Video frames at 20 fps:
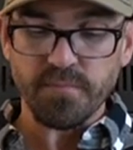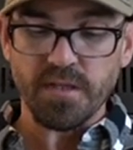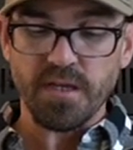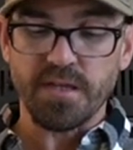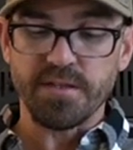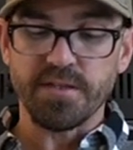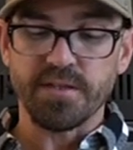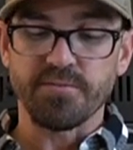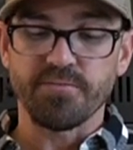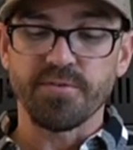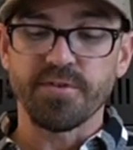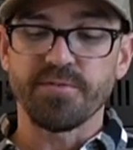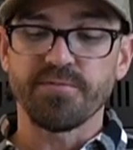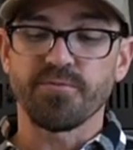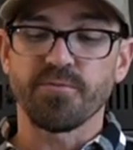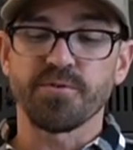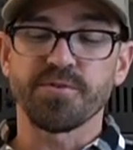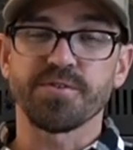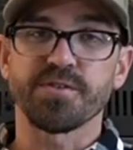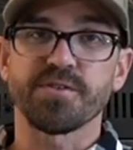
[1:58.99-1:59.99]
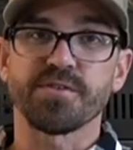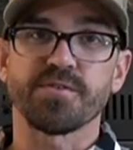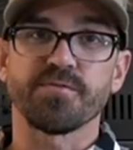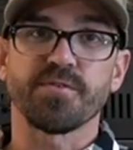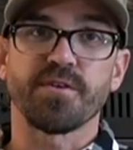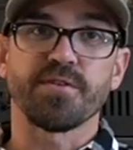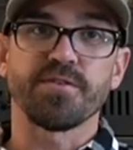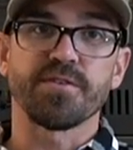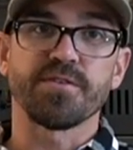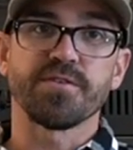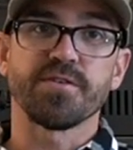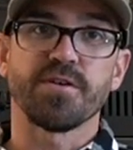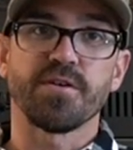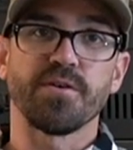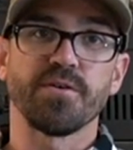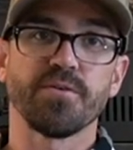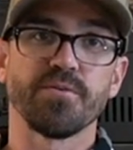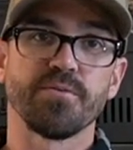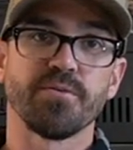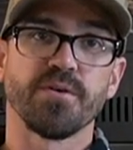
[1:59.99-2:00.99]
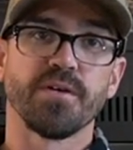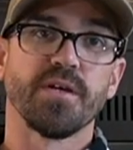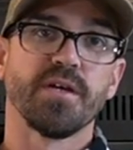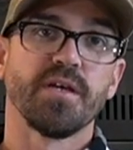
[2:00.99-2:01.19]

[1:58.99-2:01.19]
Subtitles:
and then reinforces around the toe